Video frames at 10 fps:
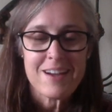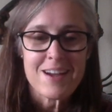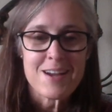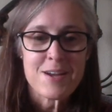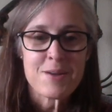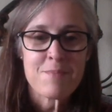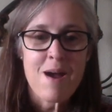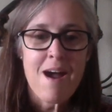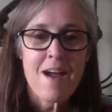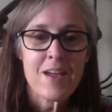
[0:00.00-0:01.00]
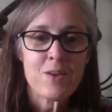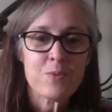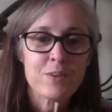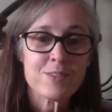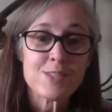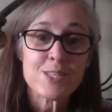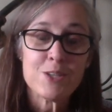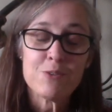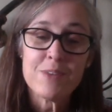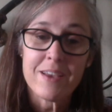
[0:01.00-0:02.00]
I will see
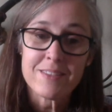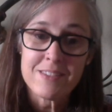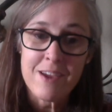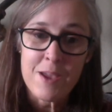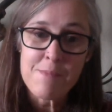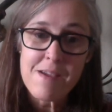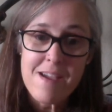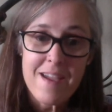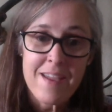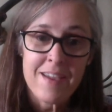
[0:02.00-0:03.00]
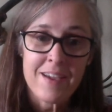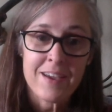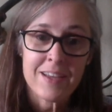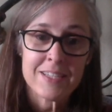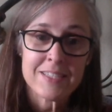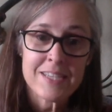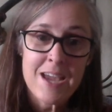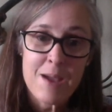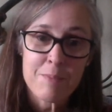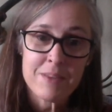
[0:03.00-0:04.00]
you next time, and
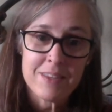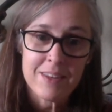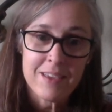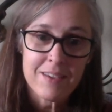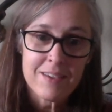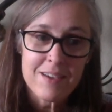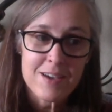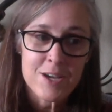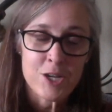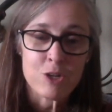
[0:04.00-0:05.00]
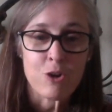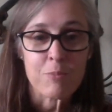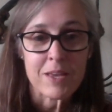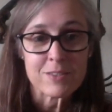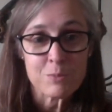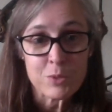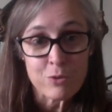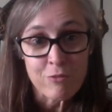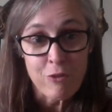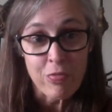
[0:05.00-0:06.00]
happy knitting. Go make some
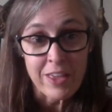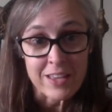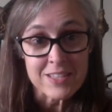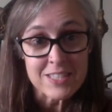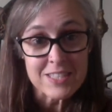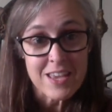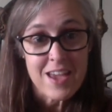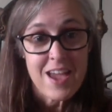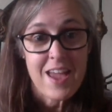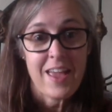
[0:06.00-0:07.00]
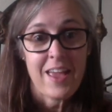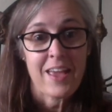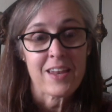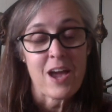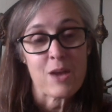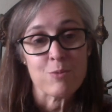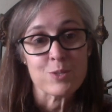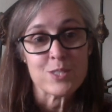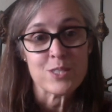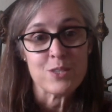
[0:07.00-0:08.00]
beautiful things, and I will
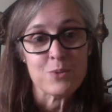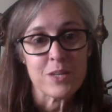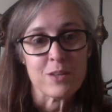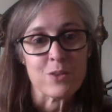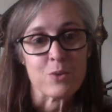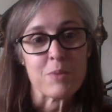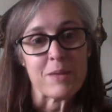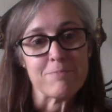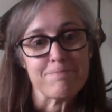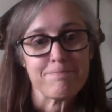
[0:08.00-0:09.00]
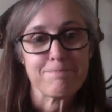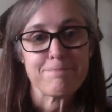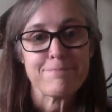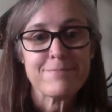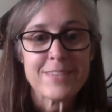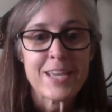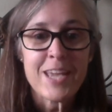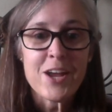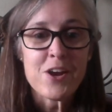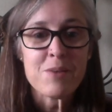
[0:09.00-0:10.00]
see you in a little bit. Take
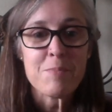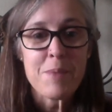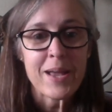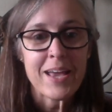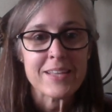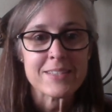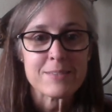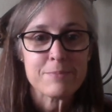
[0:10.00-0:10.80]
care. Bye, guys.